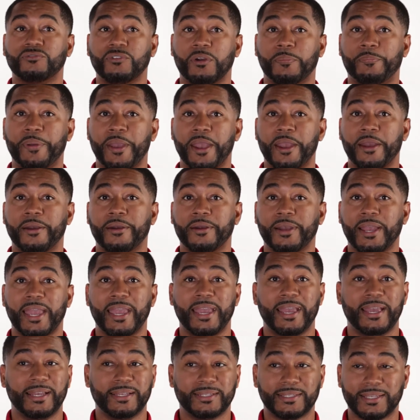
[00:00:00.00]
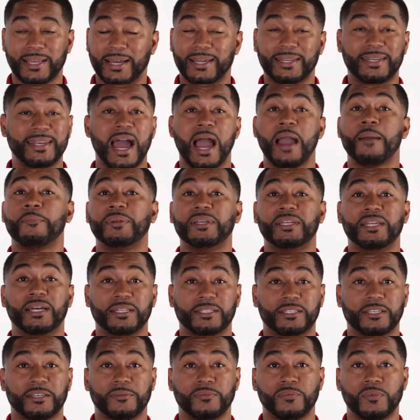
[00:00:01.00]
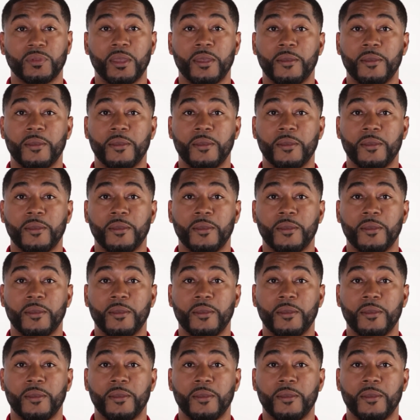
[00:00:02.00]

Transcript: repair is a dime a dozen,